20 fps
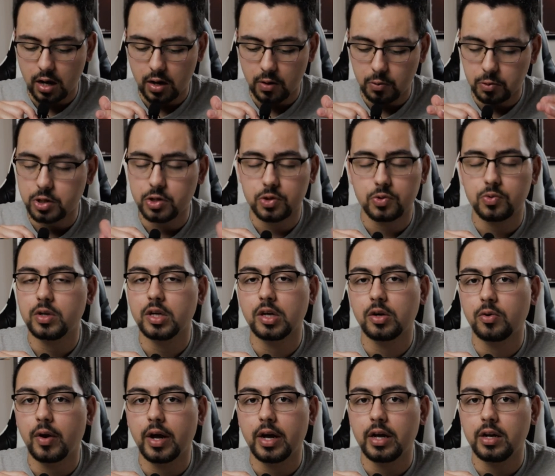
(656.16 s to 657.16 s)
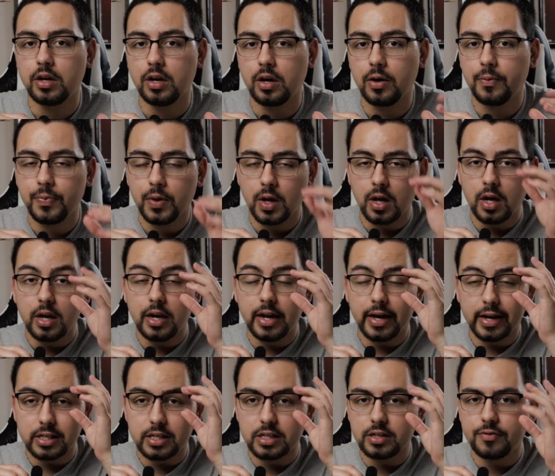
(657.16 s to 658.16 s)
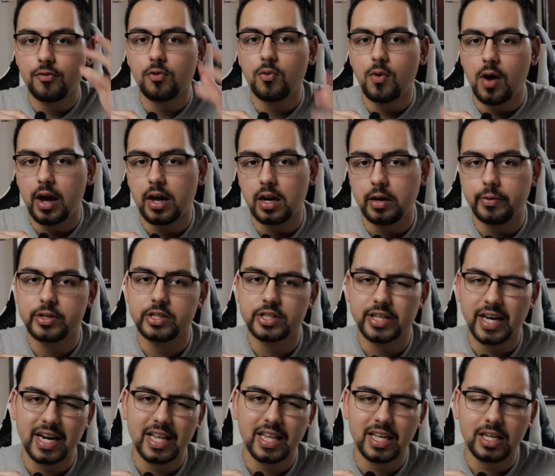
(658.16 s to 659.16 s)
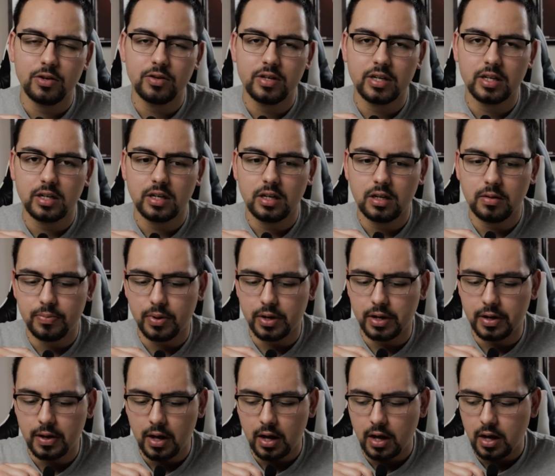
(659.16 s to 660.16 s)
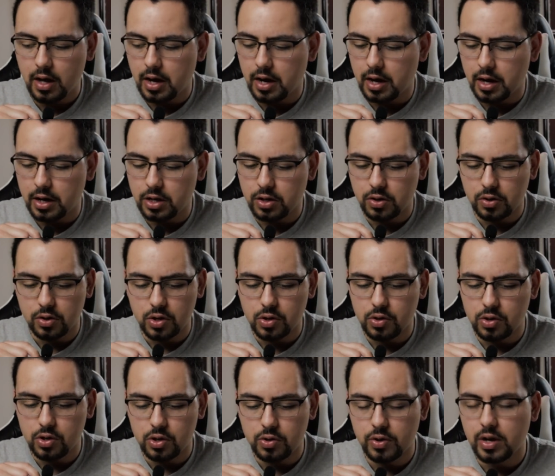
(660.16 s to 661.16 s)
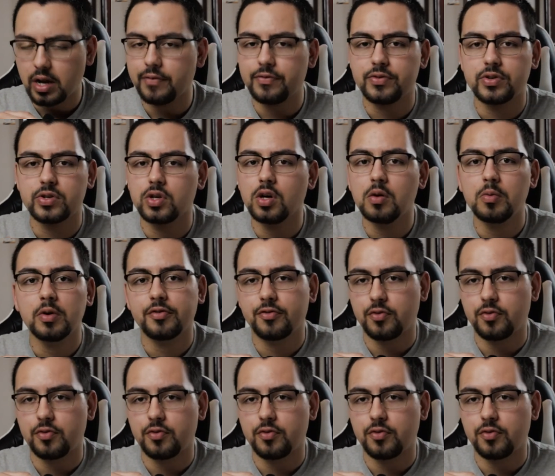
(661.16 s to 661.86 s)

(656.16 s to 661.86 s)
which is really great. Next is variety, which is kind of like utility, but you can have so much